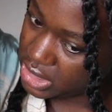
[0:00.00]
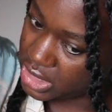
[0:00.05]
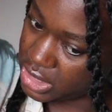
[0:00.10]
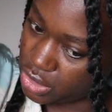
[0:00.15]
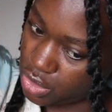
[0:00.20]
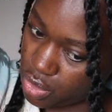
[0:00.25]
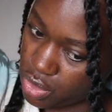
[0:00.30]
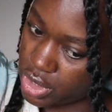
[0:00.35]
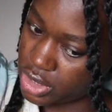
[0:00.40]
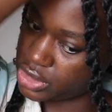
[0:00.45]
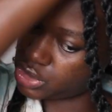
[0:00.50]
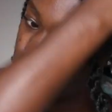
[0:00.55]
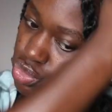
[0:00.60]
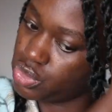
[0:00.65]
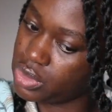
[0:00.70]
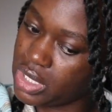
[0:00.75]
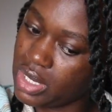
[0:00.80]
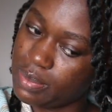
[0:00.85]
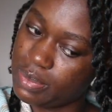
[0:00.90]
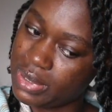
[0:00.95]
in order
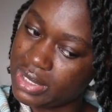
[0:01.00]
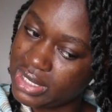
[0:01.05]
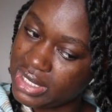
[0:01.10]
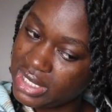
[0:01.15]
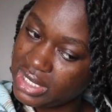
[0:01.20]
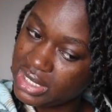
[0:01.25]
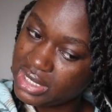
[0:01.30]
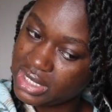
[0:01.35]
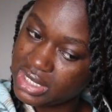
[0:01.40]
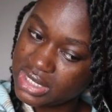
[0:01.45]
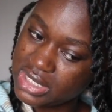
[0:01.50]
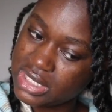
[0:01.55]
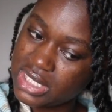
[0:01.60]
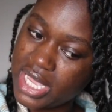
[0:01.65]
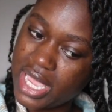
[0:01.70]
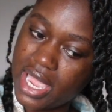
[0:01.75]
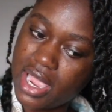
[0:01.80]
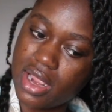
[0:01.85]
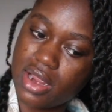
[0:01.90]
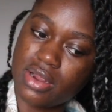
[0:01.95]
to complete this
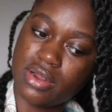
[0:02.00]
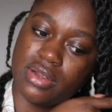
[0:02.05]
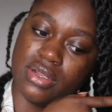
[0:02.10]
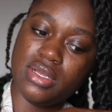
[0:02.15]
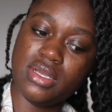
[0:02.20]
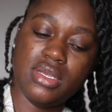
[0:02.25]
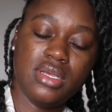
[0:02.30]
hair.